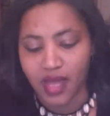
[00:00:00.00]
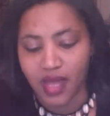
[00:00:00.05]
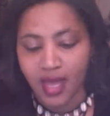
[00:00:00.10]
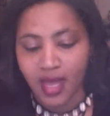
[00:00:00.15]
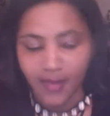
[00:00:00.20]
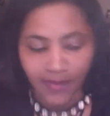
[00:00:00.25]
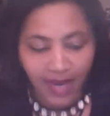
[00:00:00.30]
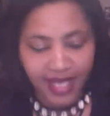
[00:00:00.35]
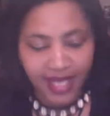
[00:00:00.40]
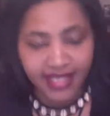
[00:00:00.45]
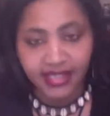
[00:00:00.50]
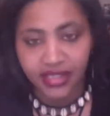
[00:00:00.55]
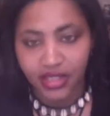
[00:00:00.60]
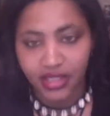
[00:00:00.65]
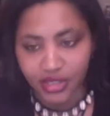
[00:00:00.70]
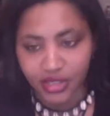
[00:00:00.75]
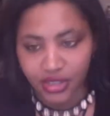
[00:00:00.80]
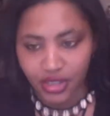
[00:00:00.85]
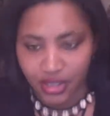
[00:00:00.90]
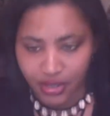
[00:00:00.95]
placed here
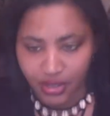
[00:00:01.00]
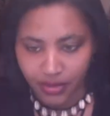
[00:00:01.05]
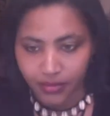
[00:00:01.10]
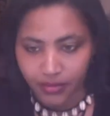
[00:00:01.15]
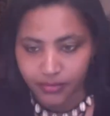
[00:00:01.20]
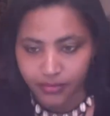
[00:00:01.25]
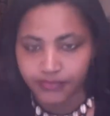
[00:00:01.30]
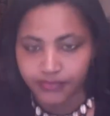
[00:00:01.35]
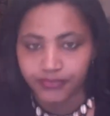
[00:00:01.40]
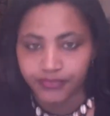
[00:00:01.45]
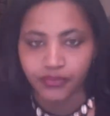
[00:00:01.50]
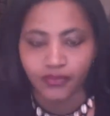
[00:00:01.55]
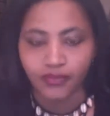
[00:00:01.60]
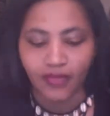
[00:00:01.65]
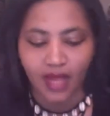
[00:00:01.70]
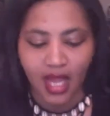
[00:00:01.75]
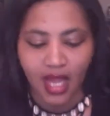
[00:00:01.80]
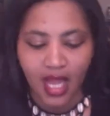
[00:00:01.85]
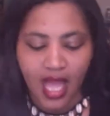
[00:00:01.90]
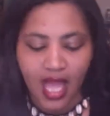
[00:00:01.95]
to do.
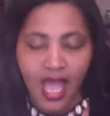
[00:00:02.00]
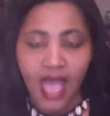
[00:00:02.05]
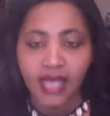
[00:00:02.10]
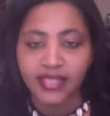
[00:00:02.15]
And